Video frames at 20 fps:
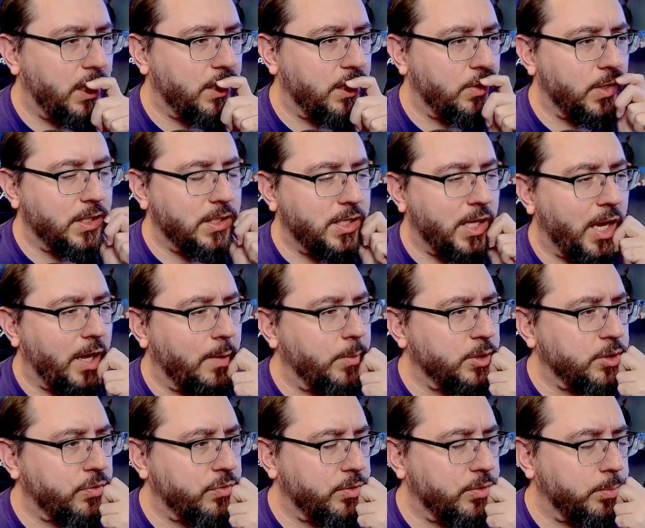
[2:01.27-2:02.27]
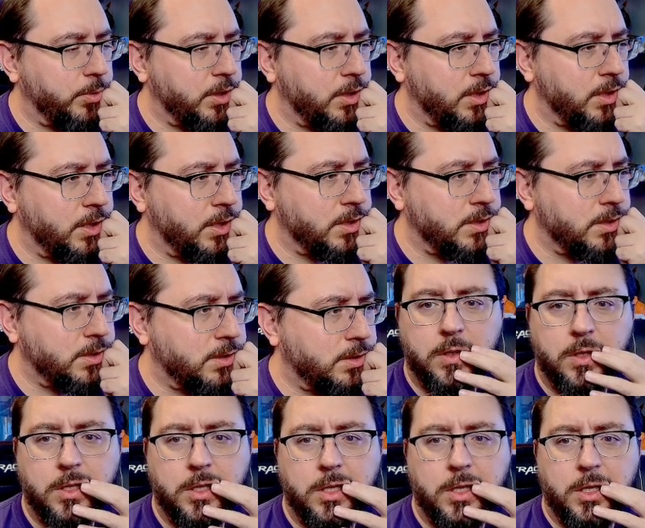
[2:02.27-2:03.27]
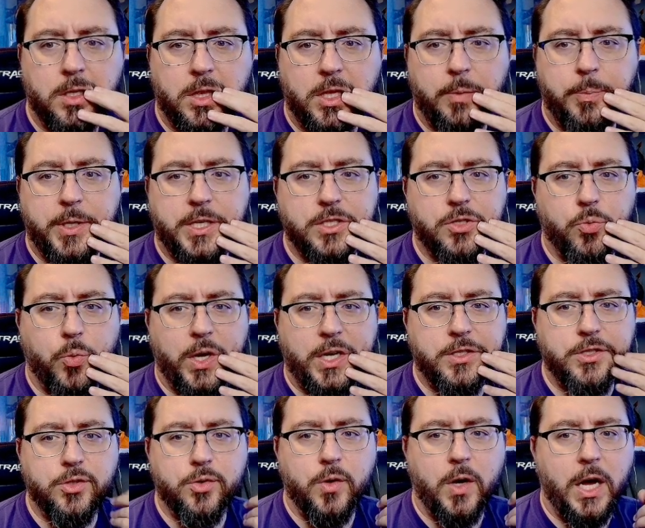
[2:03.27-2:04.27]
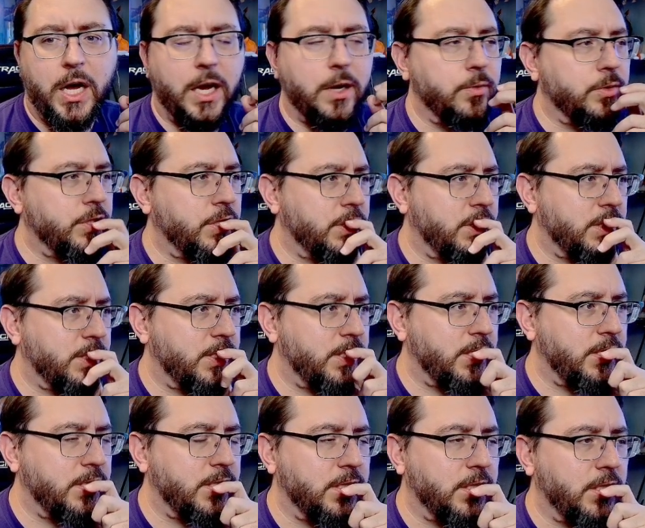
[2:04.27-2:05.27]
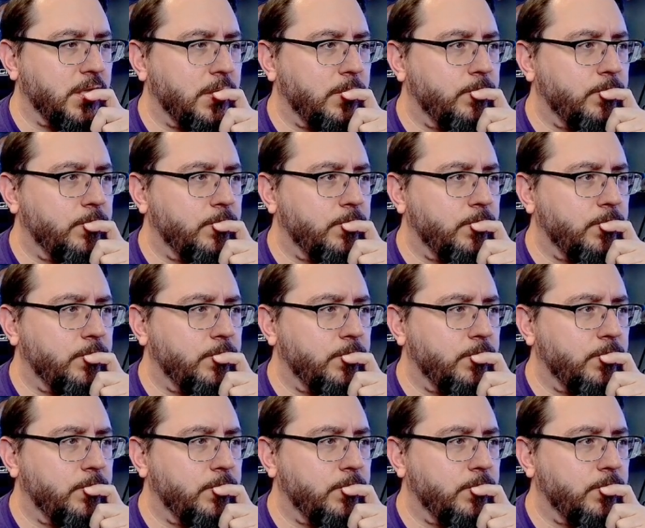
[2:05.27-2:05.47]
You get damage from this. Lepic is way too high with just a CC.